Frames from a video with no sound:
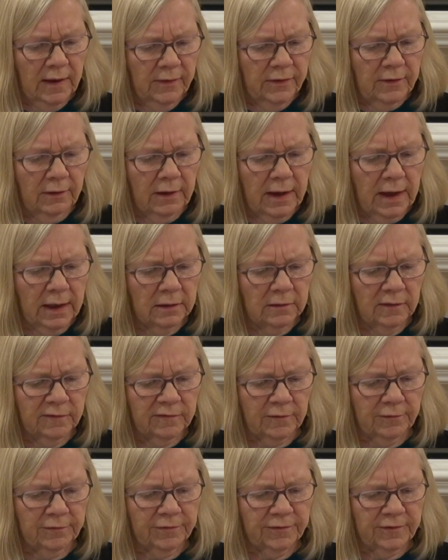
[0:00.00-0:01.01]
Their
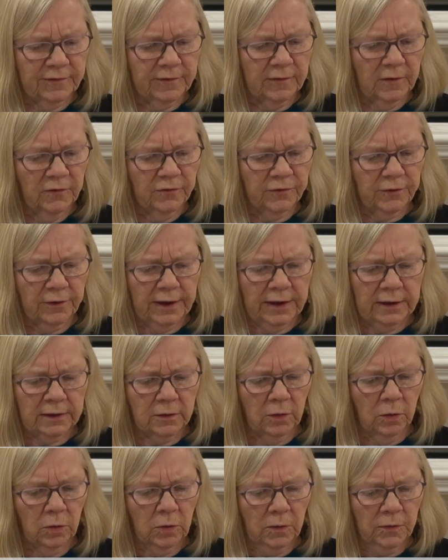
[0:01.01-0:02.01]
idols are silver and
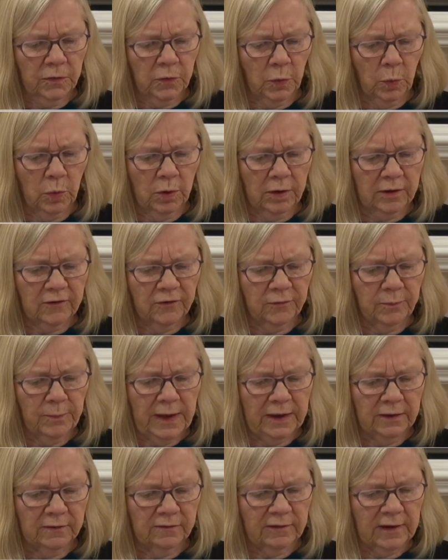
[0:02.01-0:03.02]
gold, the work of
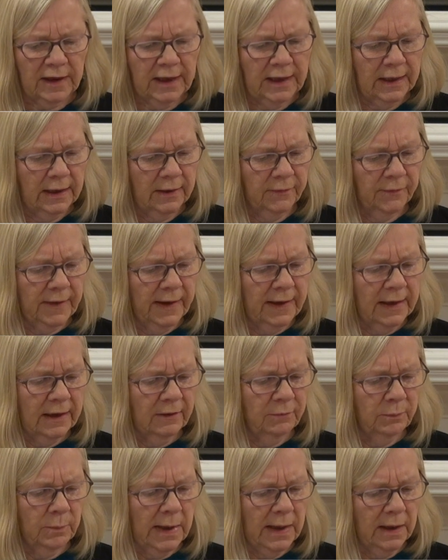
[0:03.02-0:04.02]
man's hand. They
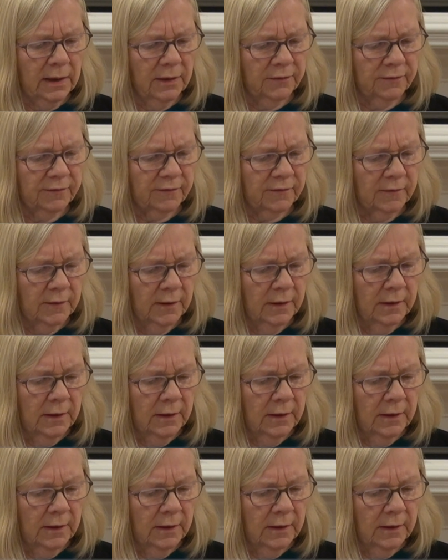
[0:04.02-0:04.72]
have mouths,